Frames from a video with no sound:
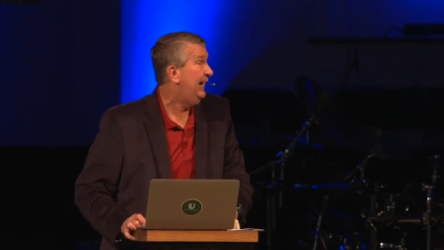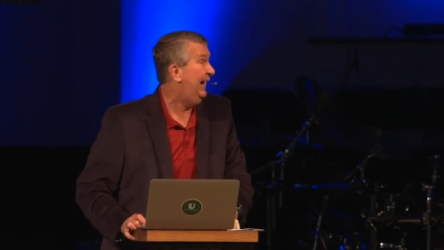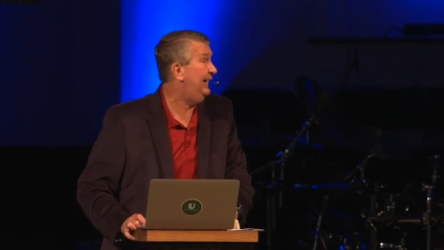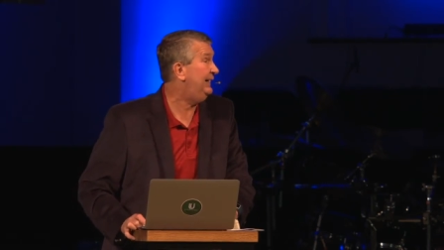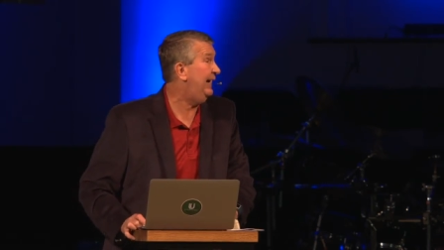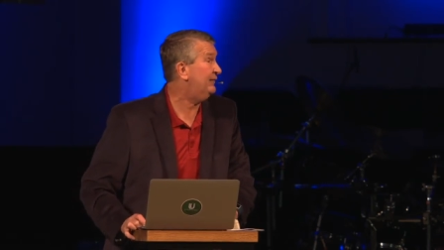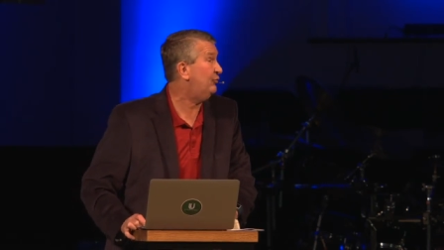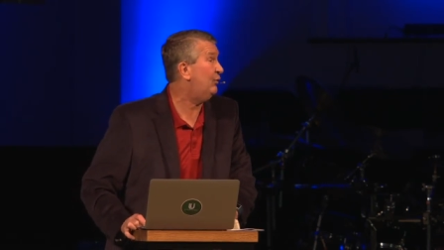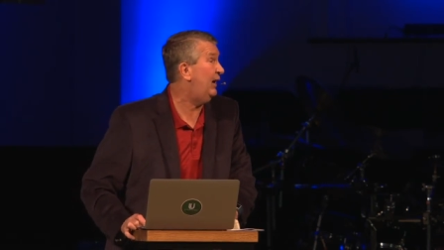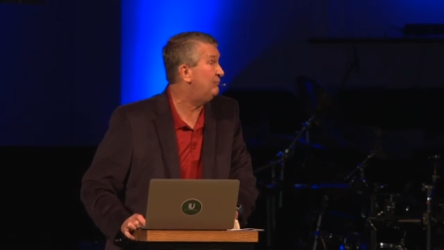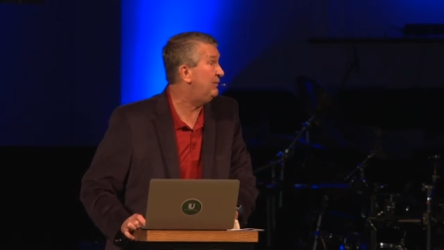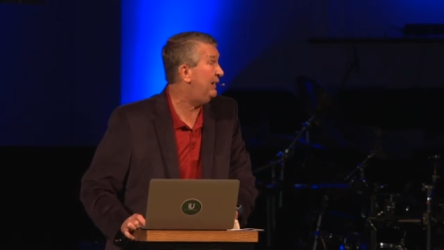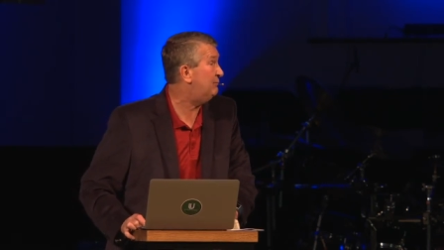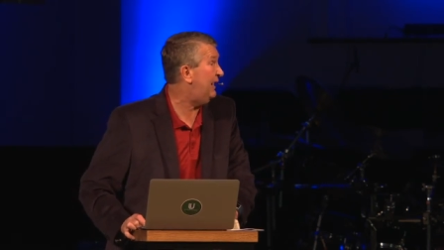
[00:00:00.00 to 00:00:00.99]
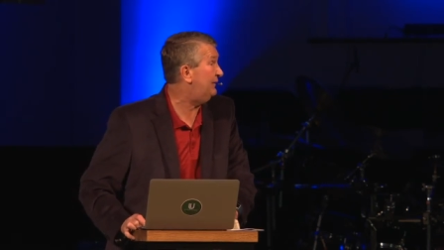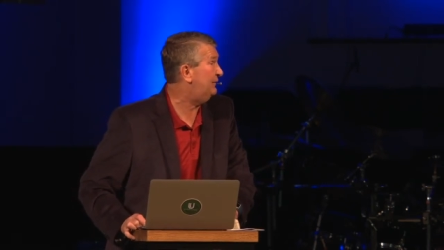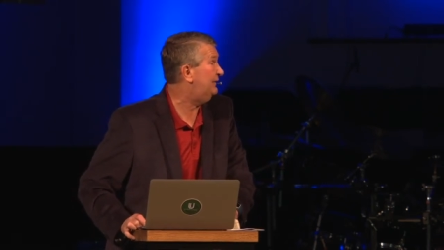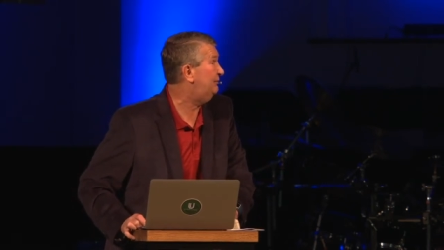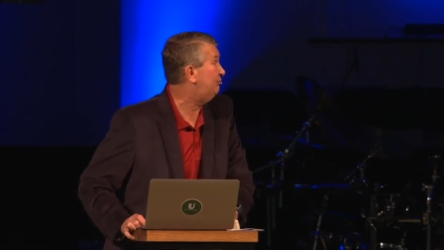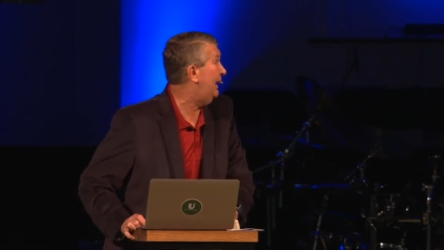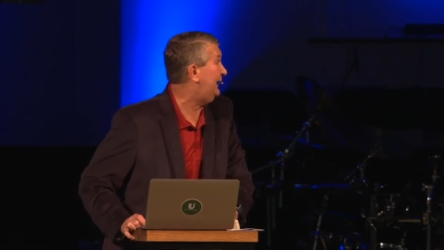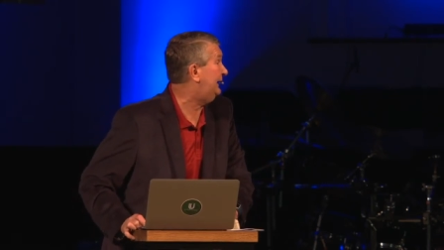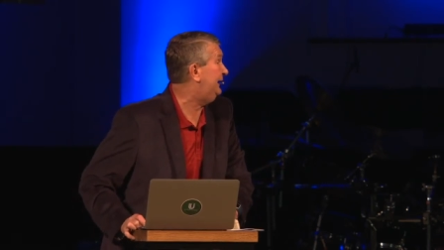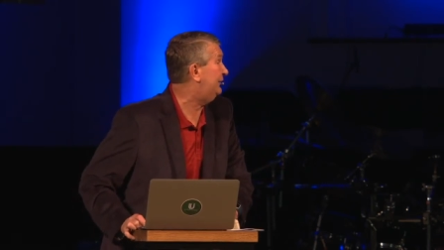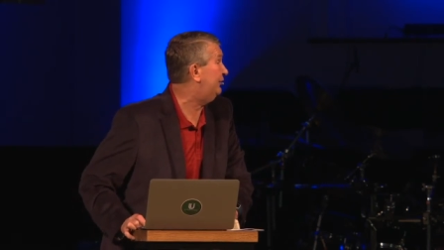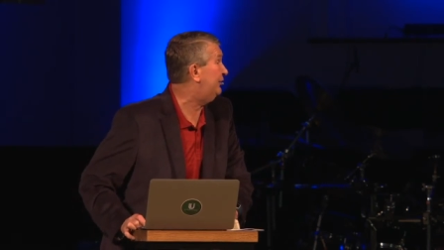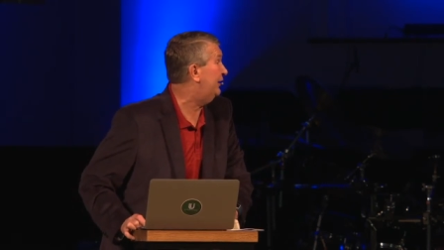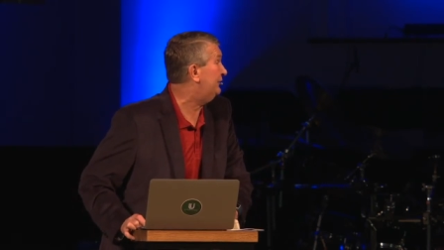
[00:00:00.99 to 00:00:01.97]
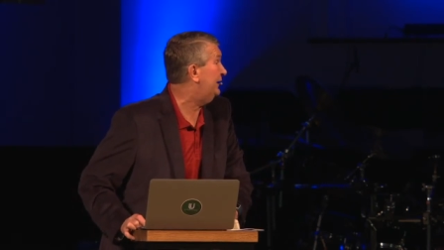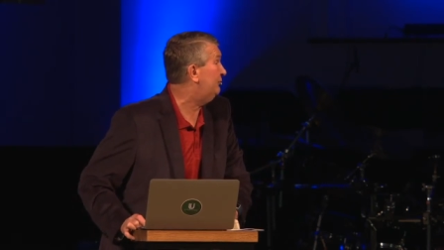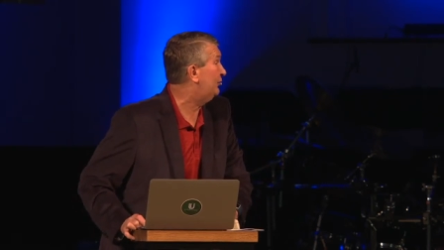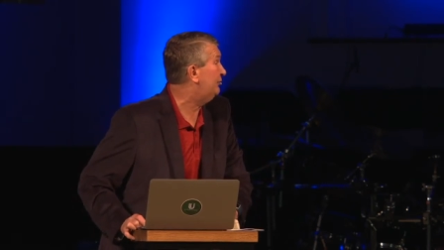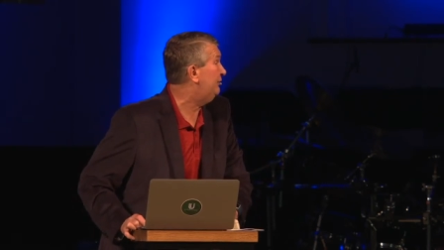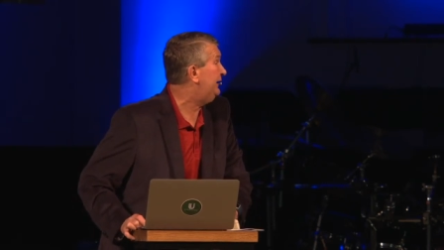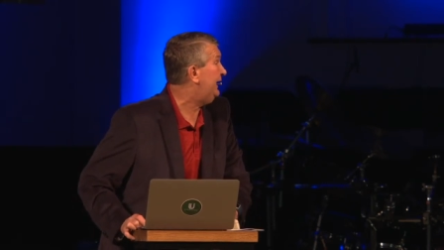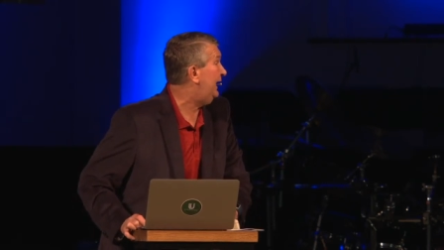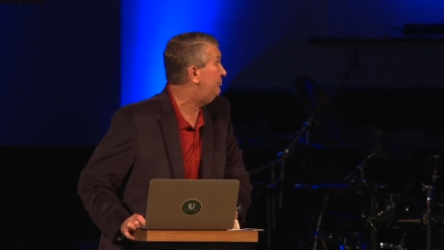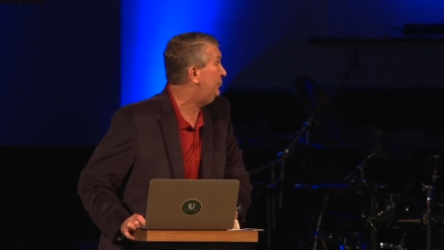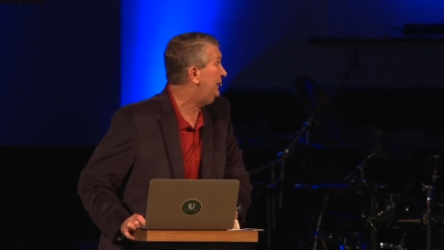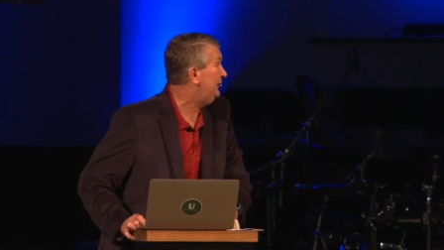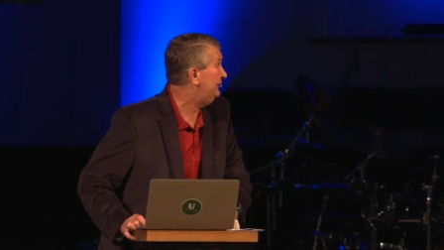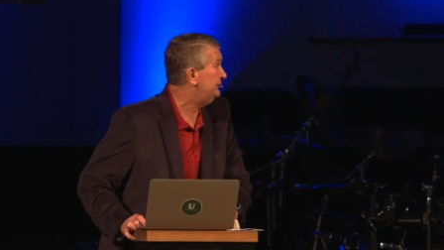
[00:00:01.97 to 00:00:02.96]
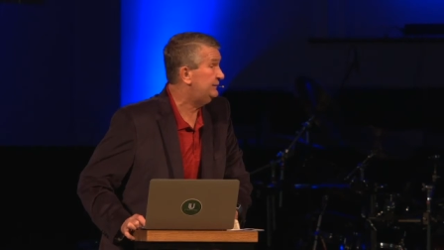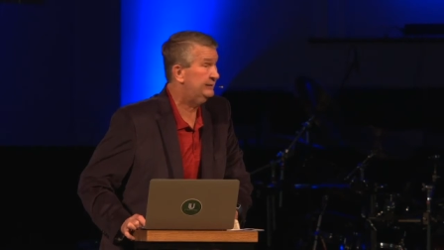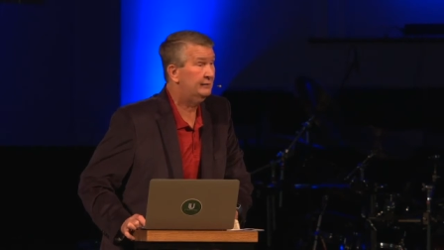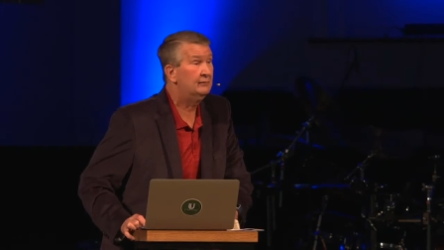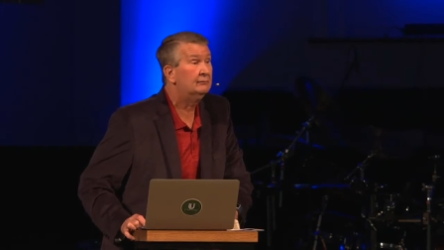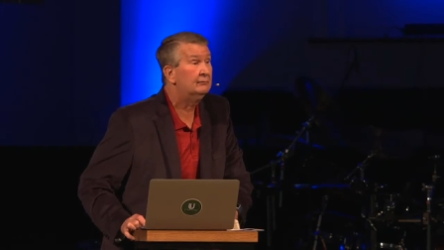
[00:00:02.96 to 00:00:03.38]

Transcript: And guess what? Man, my, my kids thought they were VIPs.